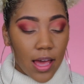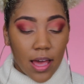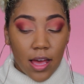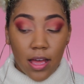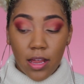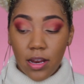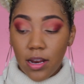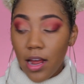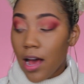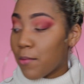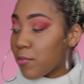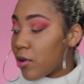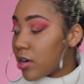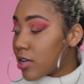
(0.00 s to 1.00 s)
and
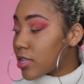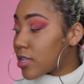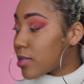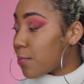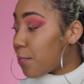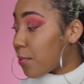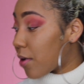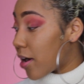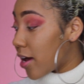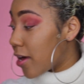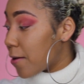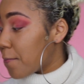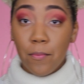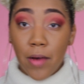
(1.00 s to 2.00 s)
I'm gonna
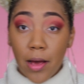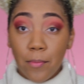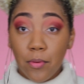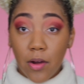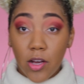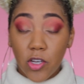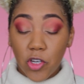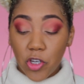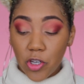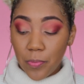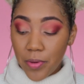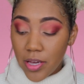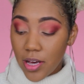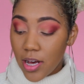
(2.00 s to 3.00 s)
spray my brush
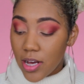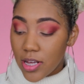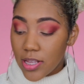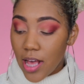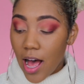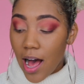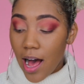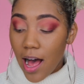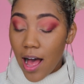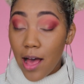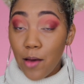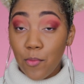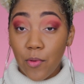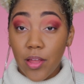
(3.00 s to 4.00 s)
because
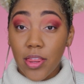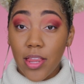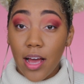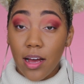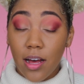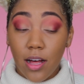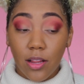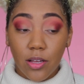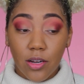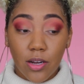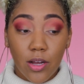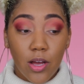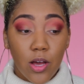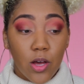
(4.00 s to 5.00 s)
I want that
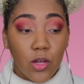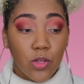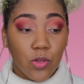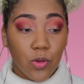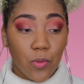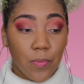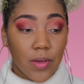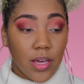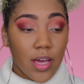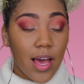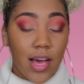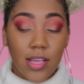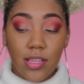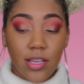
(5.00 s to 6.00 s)
color to be
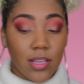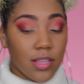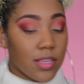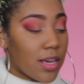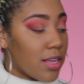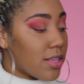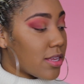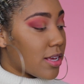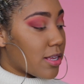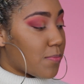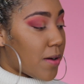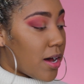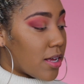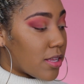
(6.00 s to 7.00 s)
as intense
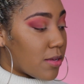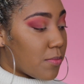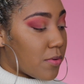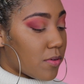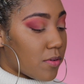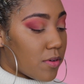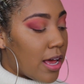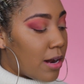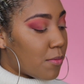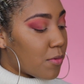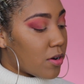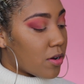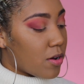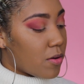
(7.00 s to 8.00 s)
as possible. And I'm
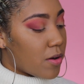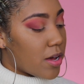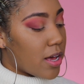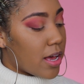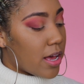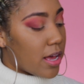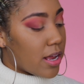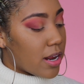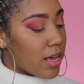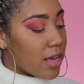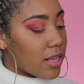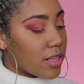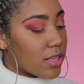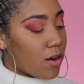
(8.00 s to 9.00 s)
gonna go ahead
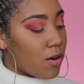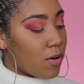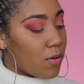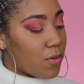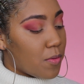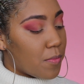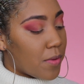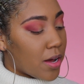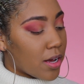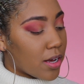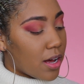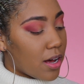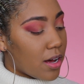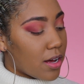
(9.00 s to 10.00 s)
and, oh my
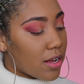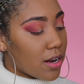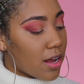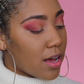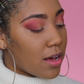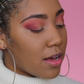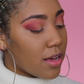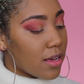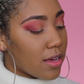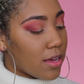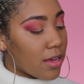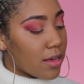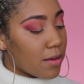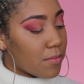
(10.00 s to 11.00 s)
god, I
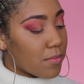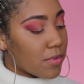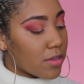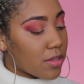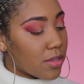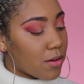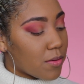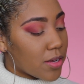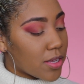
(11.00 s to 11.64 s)
am so